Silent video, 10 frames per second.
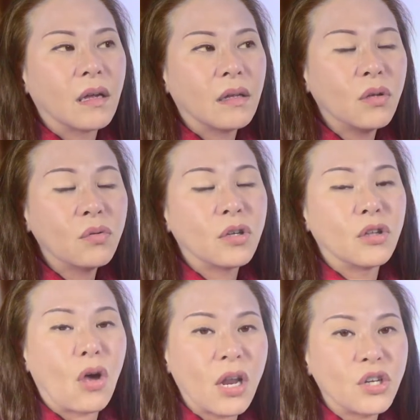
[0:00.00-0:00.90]
you the
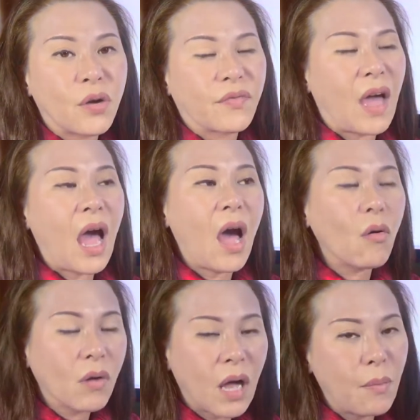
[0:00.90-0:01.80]
knowledge of the
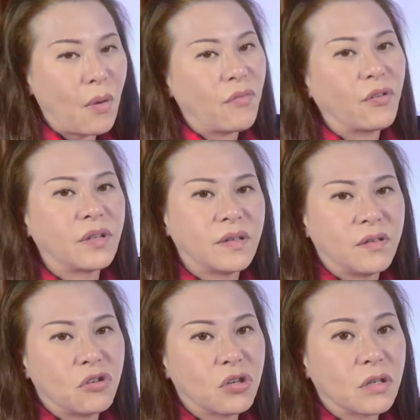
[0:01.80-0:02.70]
outcome of your
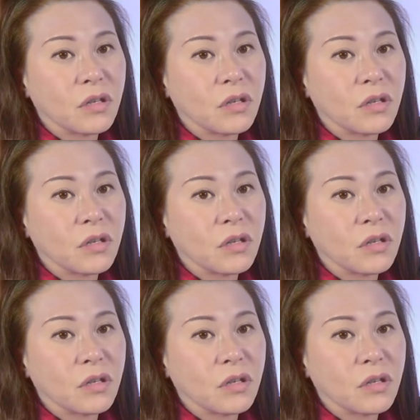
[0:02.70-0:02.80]
decision.